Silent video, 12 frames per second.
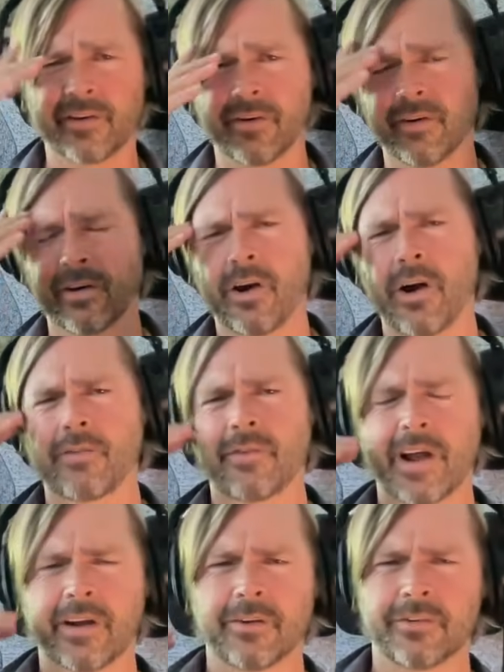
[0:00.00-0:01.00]
or a car
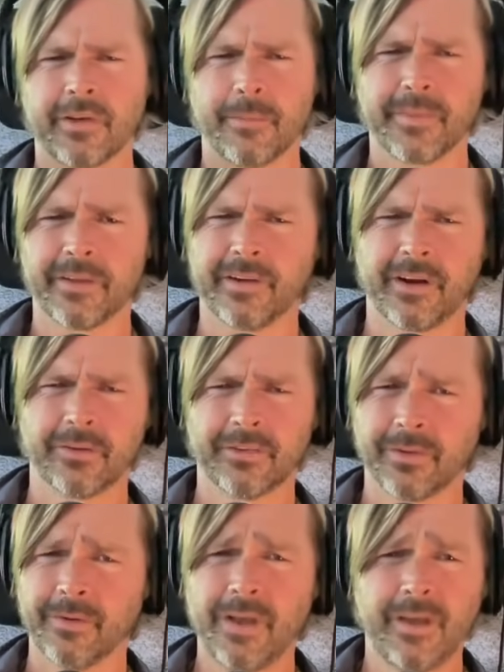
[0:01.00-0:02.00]
wreck or something, So